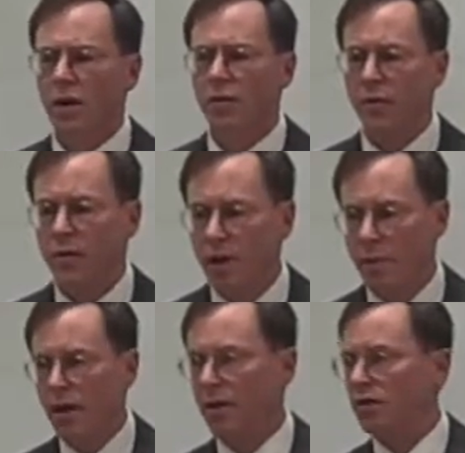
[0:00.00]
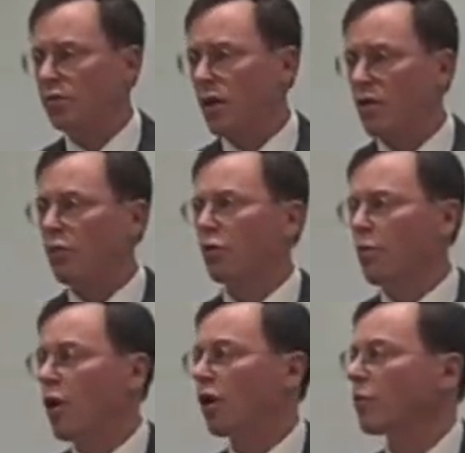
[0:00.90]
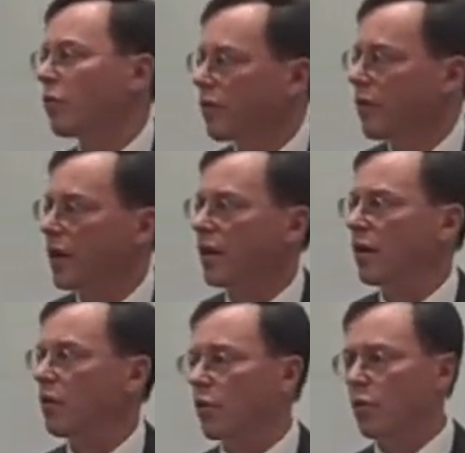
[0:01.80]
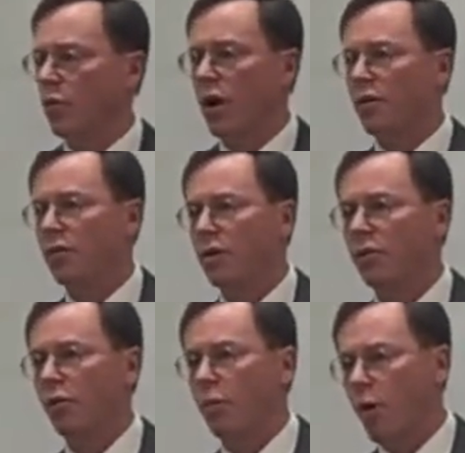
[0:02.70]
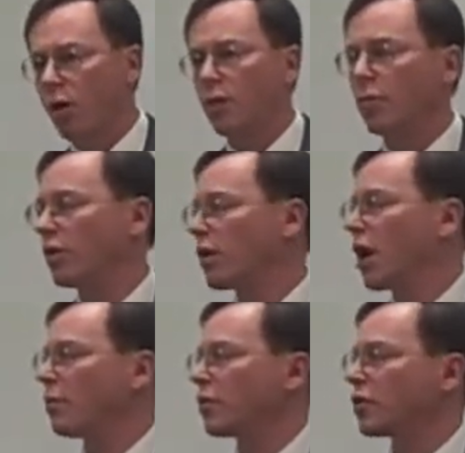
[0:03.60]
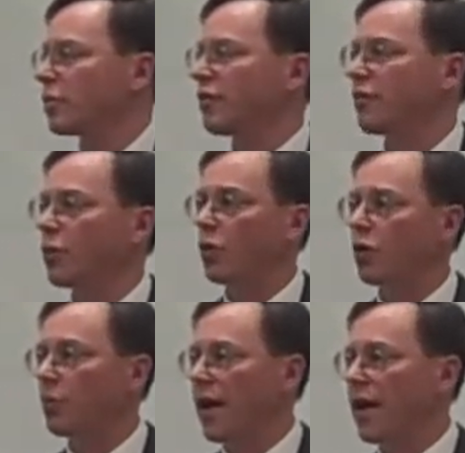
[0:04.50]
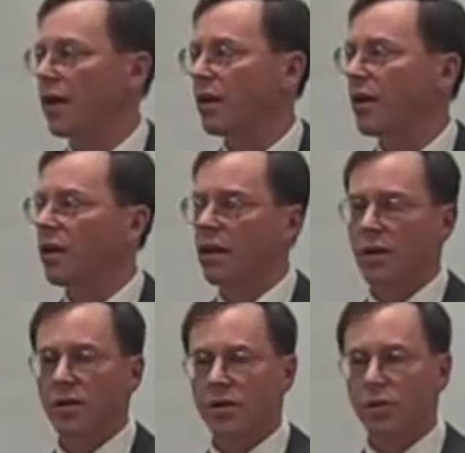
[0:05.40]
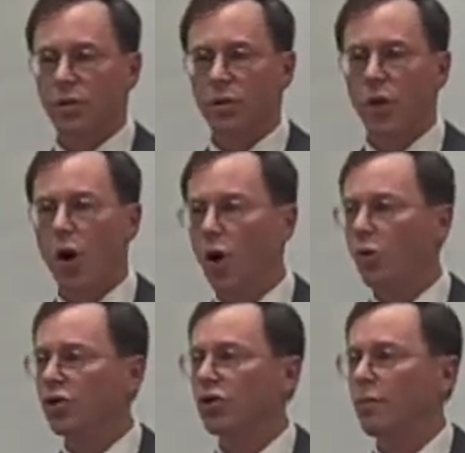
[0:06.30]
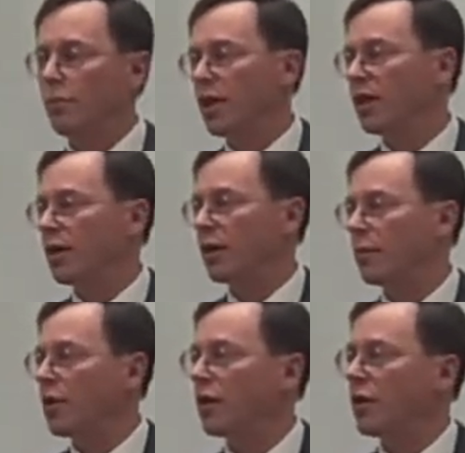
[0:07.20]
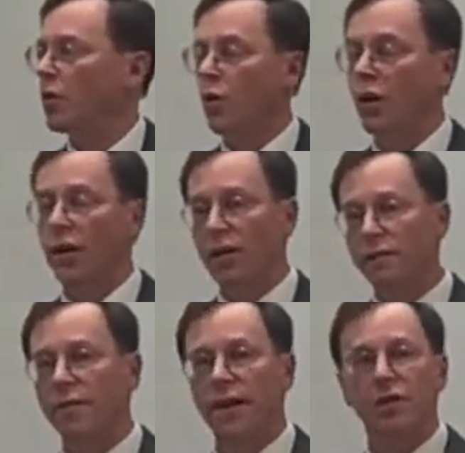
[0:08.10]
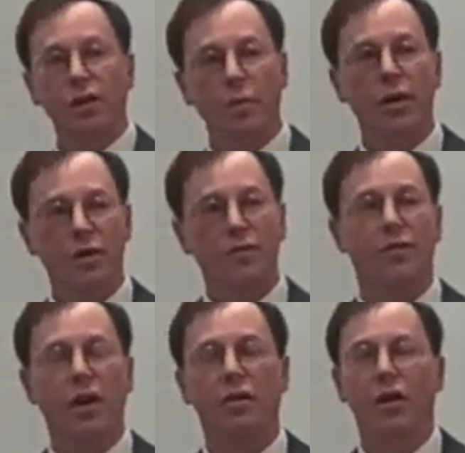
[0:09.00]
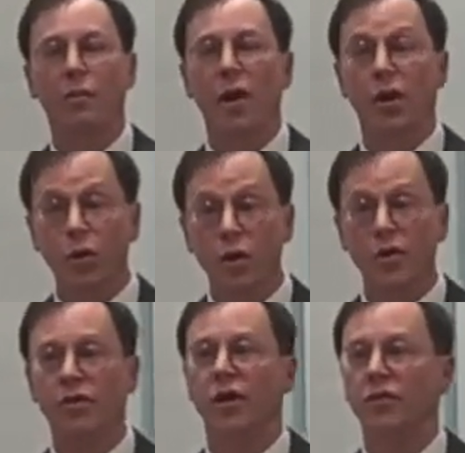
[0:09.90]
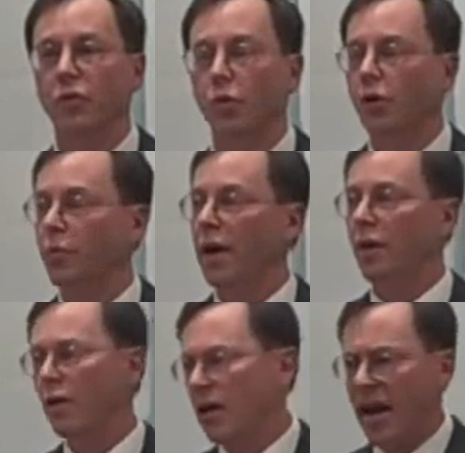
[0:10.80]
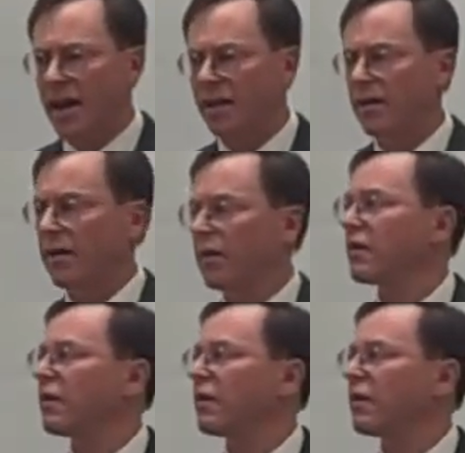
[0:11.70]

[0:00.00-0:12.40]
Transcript: if you think about it, it's rather a remarkable thing, rather a remarkable accomplishment for the World Bank to host a medium where, in effect, somebody could stand up and criticize the World Bank on anything,